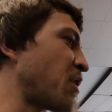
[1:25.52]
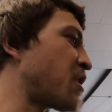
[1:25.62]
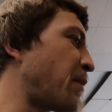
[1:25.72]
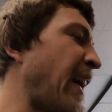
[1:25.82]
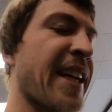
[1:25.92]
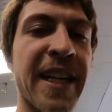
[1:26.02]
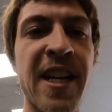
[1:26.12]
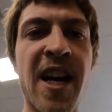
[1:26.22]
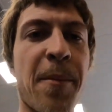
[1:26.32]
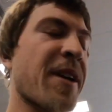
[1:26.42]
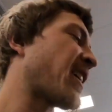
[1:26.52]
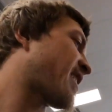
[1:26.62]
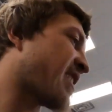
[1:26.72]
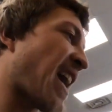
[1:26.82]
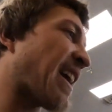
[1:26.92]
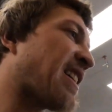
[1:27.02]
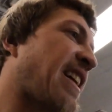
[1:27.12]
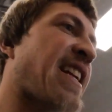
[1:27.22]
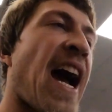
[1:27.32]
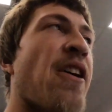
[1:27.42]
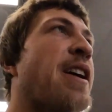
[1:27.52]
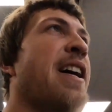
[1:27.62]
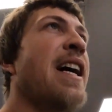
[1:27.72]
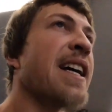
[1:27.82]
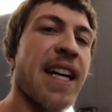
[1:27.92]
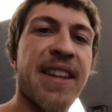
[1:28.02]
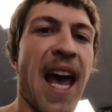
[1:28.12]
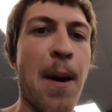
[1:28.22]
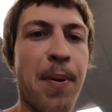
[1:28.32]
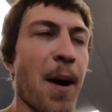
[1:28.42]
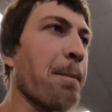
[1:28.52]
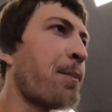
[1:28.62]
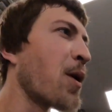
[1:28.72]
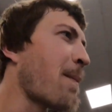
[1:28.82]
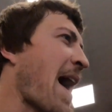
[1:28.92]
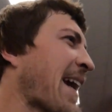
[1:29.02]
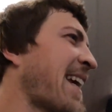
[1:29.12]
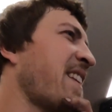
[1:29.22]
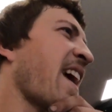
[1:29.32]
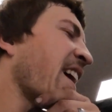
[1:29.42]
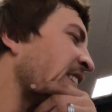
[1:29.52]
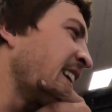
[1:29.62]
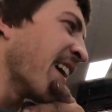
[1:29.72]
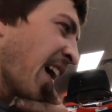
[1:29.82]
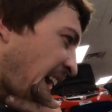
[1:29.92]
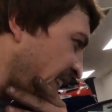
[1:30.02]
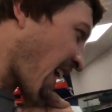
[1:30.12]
we speak. I'm gonna get the tank cleaned out, get that pump put back in there, and